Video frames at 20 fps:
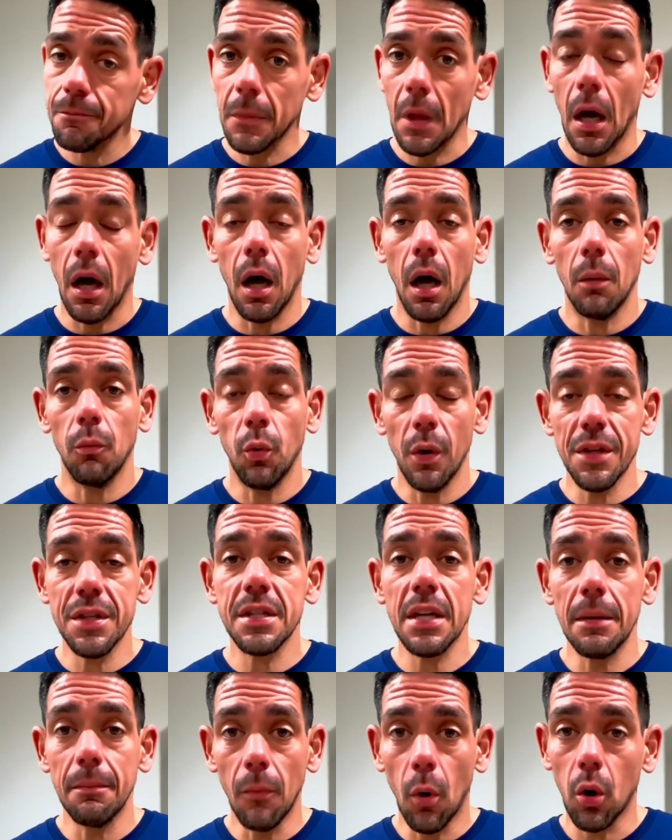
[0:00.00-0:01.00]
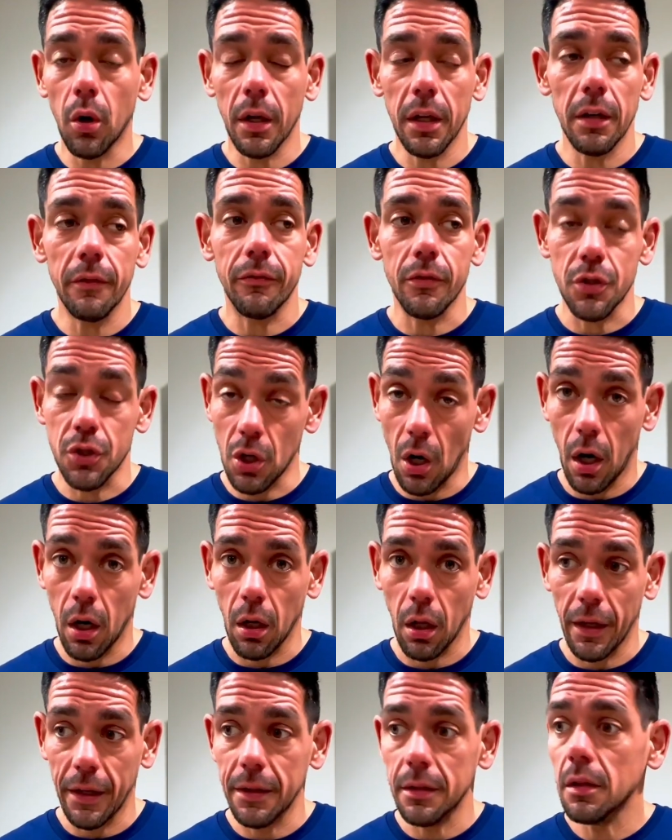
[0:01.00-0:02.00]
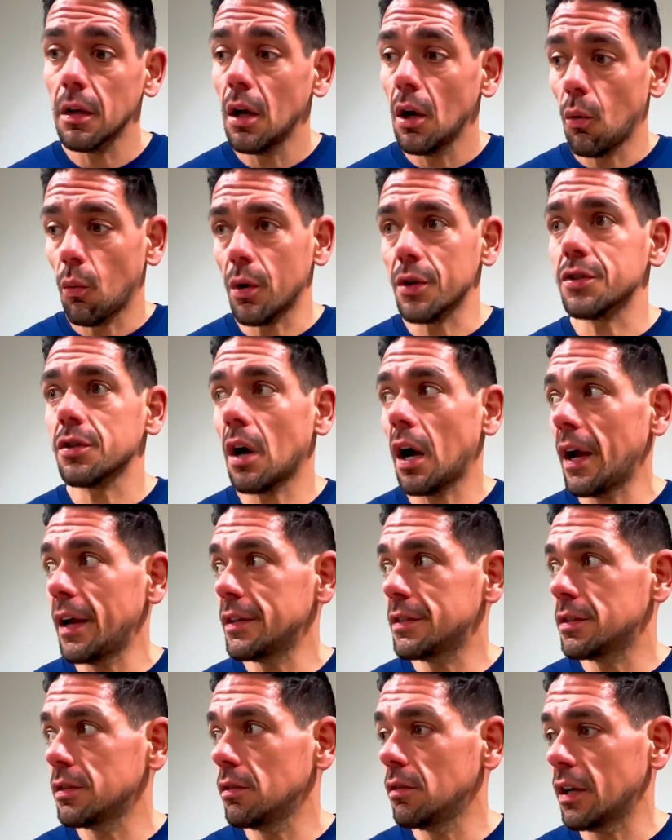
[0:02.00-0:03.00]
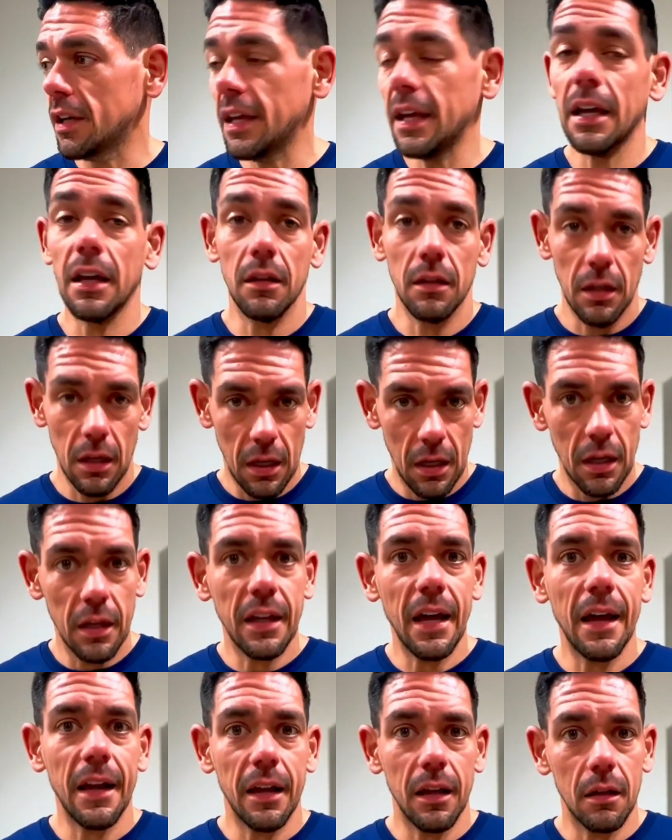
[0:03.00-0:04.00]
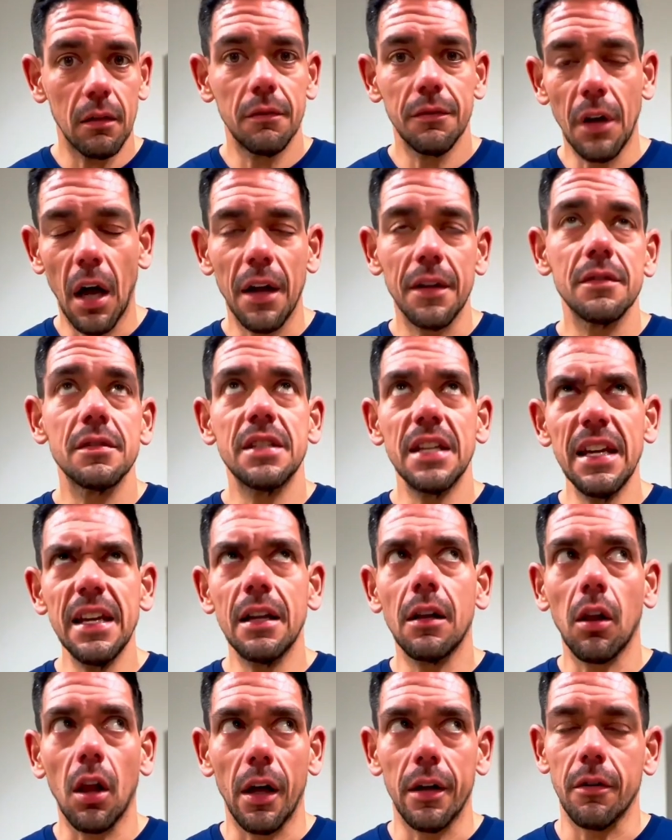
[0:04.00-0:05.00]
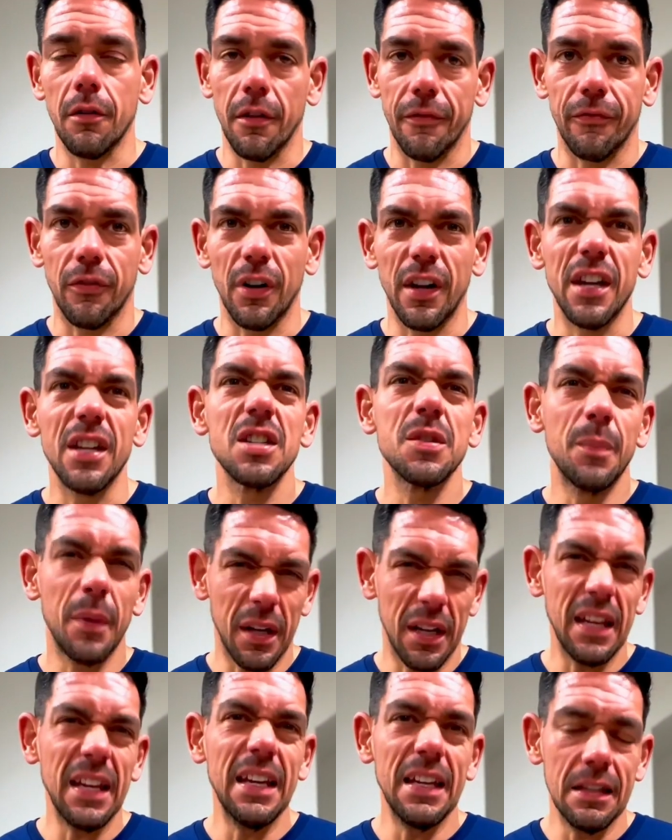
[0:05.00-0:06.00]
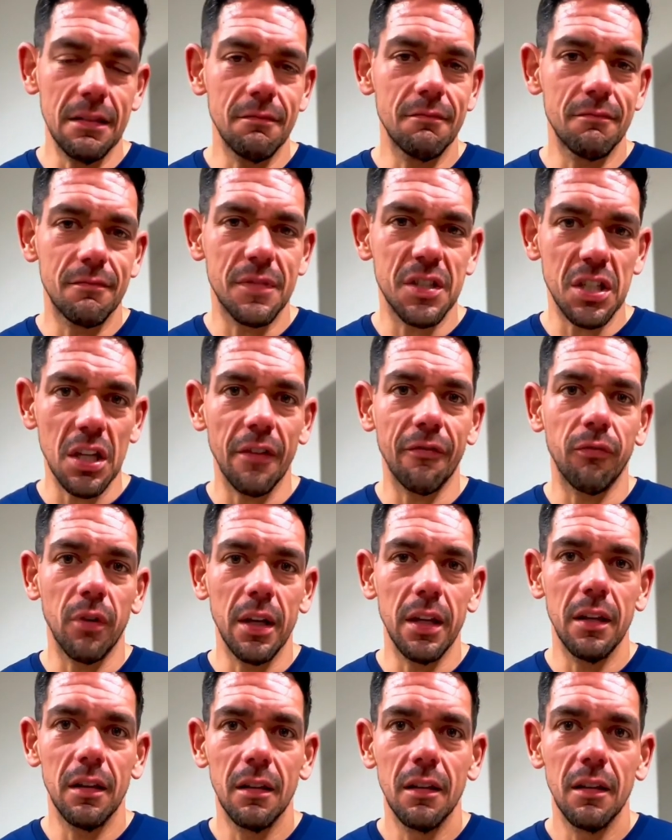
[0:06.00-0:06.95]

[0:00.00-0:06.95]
um, Wednesday morning for Charlotte, yep. we're trying to, again, kind of not eat, eat anything the fridge, that, but uh, eat, eat anything